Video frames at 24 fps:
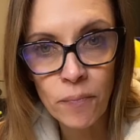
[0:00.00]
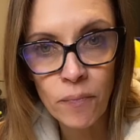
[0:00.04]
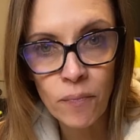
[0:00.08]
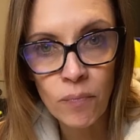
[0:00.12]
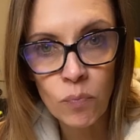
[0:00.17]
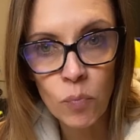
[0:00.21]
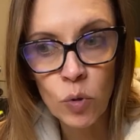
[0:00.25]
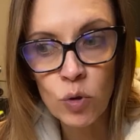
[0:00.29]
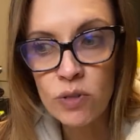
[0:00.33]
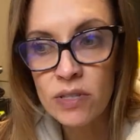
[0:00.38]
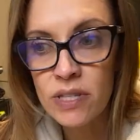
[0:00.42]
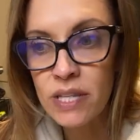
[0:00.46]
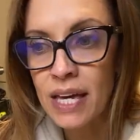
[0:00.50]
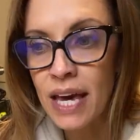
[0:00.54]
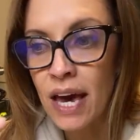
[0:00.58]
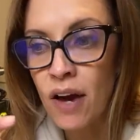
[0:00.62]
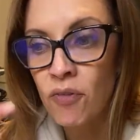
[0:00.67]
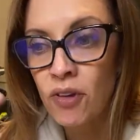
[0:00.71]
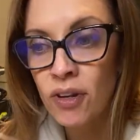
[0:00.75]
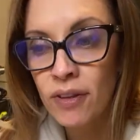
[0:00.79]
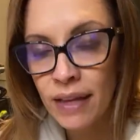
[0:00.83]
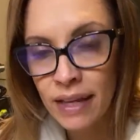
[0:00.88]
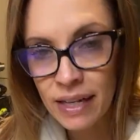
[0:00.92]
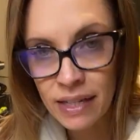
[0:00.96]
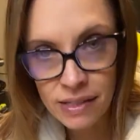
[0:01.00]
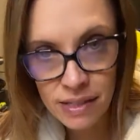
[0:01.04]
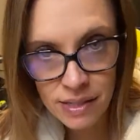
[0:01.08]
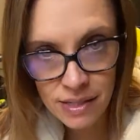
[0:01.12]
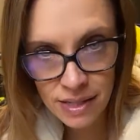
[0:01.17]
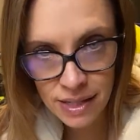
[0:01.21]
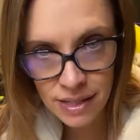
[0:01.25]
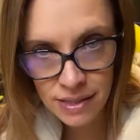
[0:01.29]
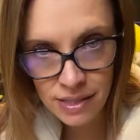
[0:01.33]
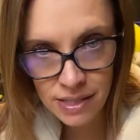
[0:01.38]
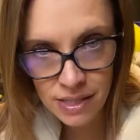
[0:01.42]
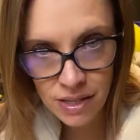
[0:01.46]
Mostly everything is
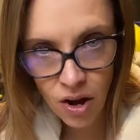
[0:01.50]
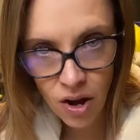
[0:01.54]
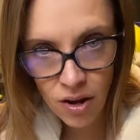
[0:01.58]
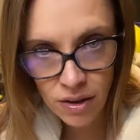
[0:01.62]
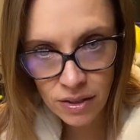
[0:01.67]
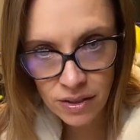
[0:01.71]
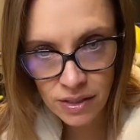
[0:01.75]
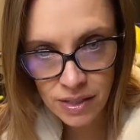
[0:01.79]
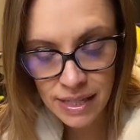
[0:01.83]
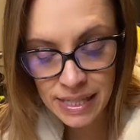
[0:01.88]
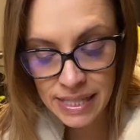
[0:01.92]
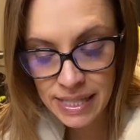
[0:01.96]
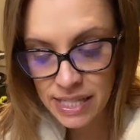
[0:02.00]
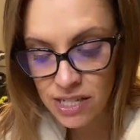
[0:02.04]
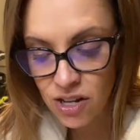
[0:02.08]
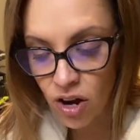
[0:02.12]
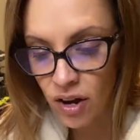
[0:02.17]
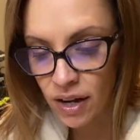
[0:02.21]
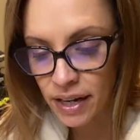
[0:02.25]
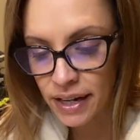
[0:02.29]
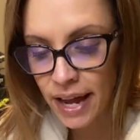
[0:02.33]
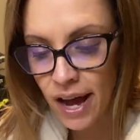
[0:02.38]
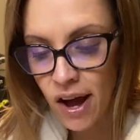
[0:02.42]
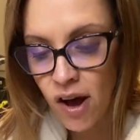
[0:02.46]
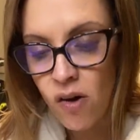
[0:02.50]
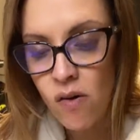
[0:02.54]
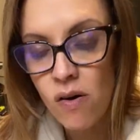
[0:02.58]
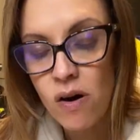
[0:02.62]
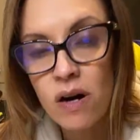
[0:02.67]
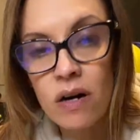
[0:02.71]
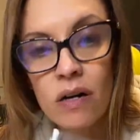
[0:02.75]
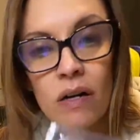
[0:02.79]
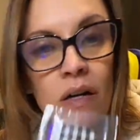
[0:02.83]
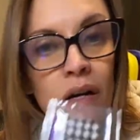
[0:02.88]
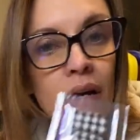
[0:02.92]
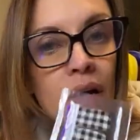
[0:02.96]
in stock now.
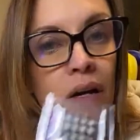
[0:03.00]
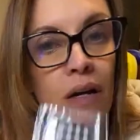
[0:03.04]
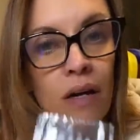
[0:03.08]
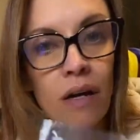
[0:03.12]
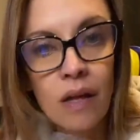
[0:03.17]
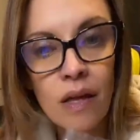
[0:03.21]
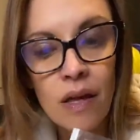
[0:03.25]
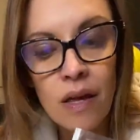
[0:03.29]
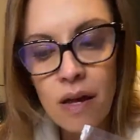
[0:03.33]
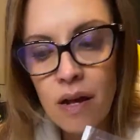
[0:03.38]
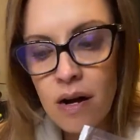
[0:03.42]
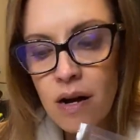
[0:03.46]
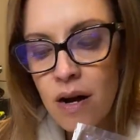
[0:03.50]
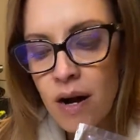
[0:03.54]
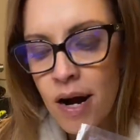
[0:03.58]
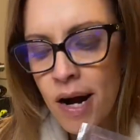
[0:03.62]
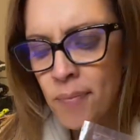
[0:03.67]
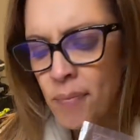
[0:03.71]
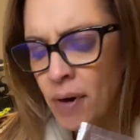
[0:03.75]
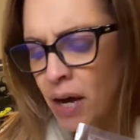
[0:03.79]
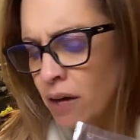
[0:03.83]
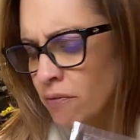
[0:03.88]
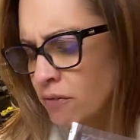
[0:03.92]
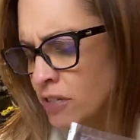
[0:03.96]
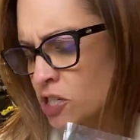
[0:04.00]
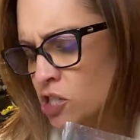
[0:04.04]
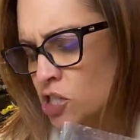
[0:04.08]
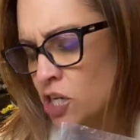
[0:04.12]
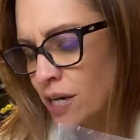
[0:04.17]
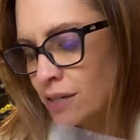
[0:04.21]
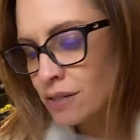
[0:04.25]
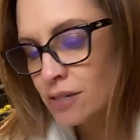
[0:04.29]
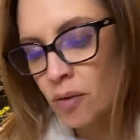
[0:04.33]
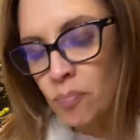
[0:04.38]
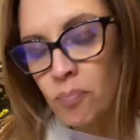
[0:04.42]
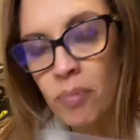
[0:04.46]
I haven't
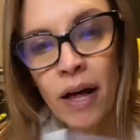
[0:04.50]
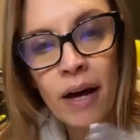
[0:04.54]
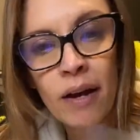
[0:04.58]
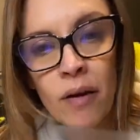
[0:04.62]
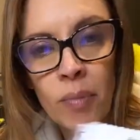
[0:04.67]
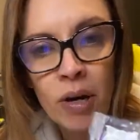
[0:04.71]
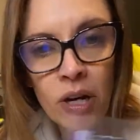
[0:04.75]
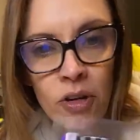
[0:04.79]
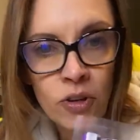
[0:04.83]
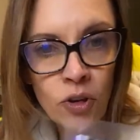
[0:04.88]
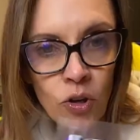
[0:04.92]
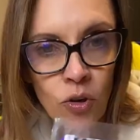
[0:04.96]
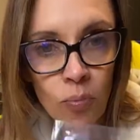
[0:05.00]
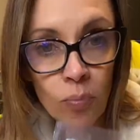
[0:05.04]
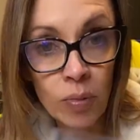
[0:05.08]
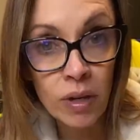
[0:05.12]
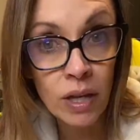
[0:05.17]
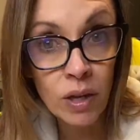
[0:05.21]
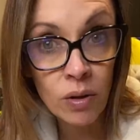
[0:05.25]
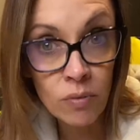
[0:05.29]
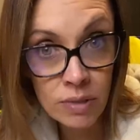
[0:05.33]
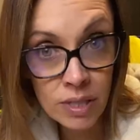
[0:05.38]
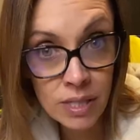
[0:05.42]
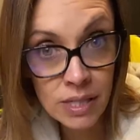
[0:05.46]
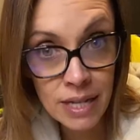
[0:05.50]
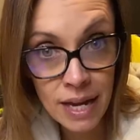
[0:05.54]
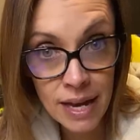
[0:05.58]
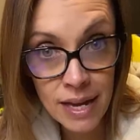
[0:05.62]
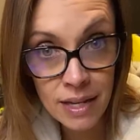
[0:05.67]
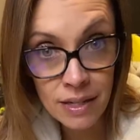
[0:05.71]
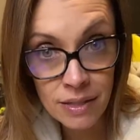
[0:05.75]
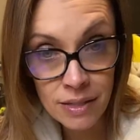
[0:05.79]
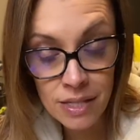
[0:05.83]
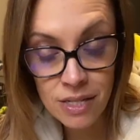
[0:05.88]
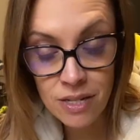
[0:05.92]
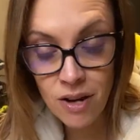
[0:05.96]
checked on Plaid About You, but it was staying
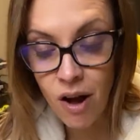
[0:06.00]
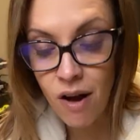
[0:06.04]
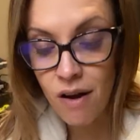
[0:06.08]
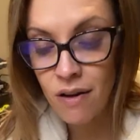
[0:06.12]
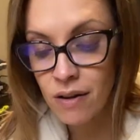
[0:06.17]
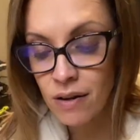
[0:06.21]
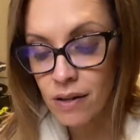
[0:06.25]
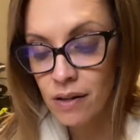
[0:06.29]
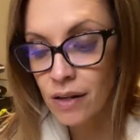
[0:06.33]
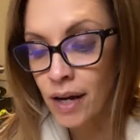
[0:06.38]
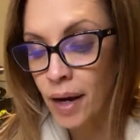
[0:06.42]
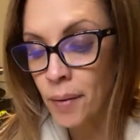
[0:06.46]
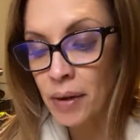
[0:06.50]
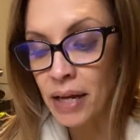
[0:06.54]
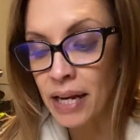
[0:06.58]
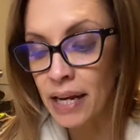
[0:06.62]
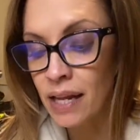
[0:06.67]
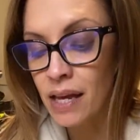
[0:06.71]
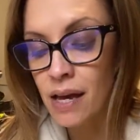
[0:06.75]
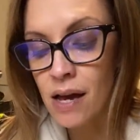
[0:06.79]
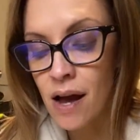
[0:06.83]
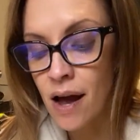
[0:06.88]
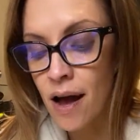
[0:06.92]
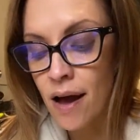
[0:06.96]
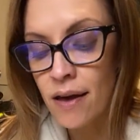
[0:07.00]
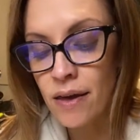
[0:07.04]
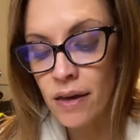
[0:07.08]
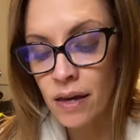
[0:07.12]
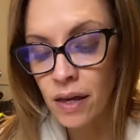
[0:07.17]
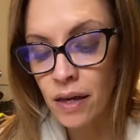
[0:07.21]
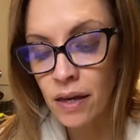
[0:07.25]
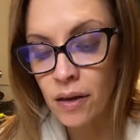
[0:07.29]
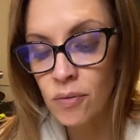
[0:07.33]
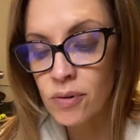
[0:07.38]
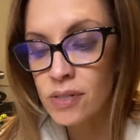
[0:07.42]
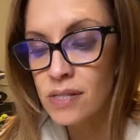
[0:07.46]
in stock. I mean,
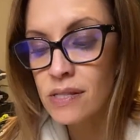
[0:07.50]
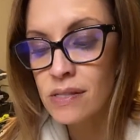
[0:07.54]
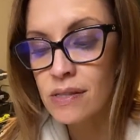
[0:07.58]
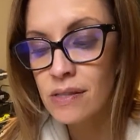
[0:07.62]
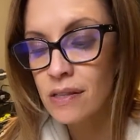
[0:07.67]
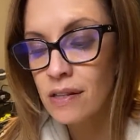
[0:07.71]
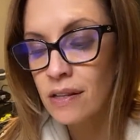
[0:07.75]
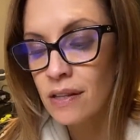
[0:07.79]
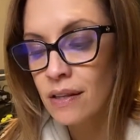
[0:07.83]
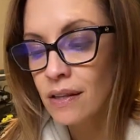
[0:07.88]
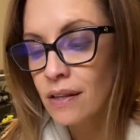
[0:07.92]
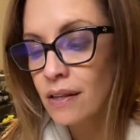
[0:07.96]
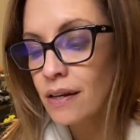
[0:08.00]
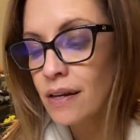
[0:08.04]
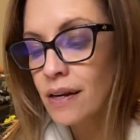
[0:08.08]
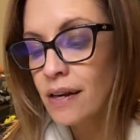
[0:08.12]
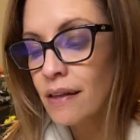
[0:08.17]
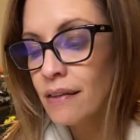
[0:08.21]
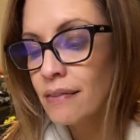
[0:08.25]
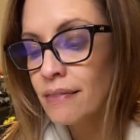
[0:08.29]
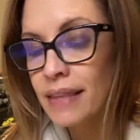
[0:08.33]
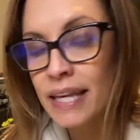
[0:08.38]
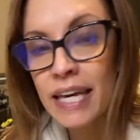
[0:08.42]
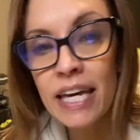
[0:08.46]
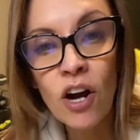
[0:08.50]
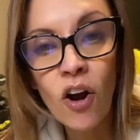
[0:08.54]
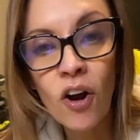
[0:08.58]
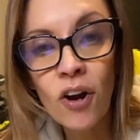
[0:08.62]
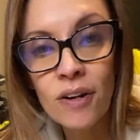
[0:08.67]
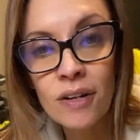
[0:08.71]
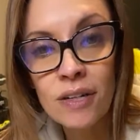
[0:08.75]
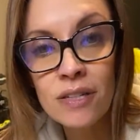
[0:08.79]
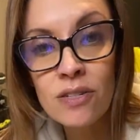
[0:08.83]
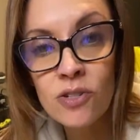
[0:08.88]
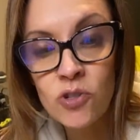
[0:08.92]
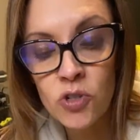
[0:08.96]
it was the
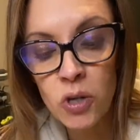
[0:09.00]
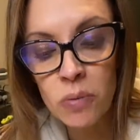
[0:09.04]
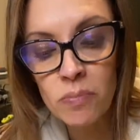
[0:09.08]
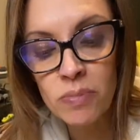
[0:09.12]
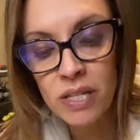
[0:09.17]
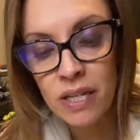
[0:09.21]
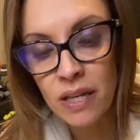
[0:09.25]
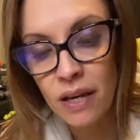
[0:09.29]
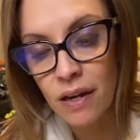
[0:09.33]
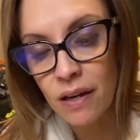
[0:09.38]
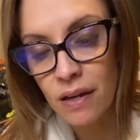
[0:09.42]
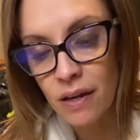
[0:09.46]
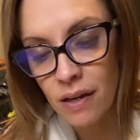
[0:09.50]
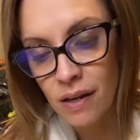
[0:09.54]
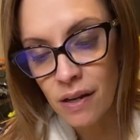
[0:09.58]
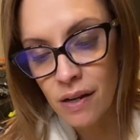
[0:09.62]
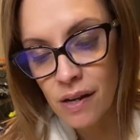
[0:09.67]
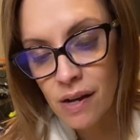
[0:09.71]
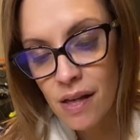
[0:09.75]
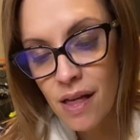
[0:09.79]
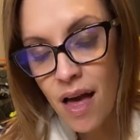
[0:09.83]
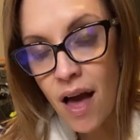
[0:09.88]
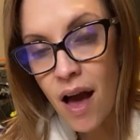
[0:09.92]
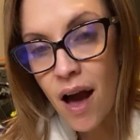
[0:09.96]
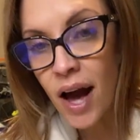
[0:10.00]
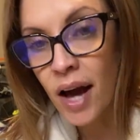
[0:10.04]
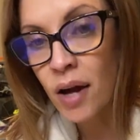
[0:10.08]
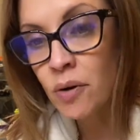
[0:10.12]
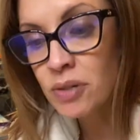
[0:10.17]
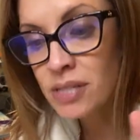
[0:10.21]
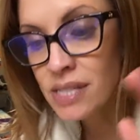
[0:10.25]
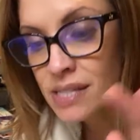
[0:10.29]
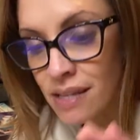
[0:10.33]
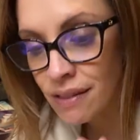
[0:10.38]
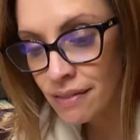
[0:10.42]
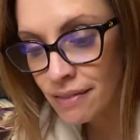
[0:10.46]
hardest strip to get. I
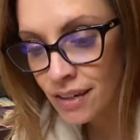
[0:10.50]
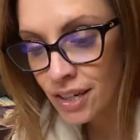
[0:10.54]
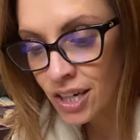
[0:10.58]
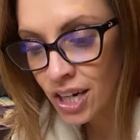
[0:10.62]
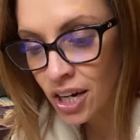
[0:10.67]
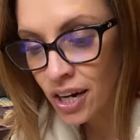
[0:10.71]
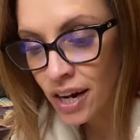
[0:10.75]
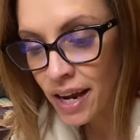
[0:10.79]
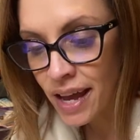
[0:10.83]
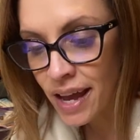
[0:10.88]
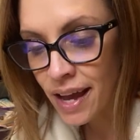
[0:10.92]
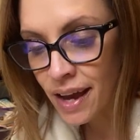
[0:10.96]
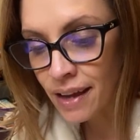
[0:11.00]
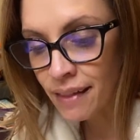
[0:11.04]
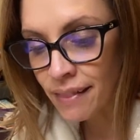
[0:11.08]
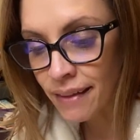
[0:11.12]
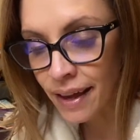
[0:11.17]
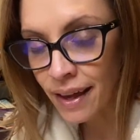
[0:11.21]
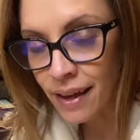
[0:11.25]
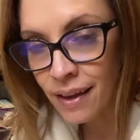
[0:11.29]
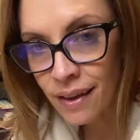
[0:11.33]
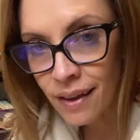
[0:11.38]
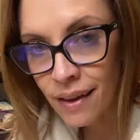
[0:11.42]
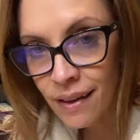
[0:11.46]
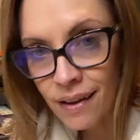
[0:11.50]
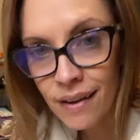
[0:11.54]
would sit there and like,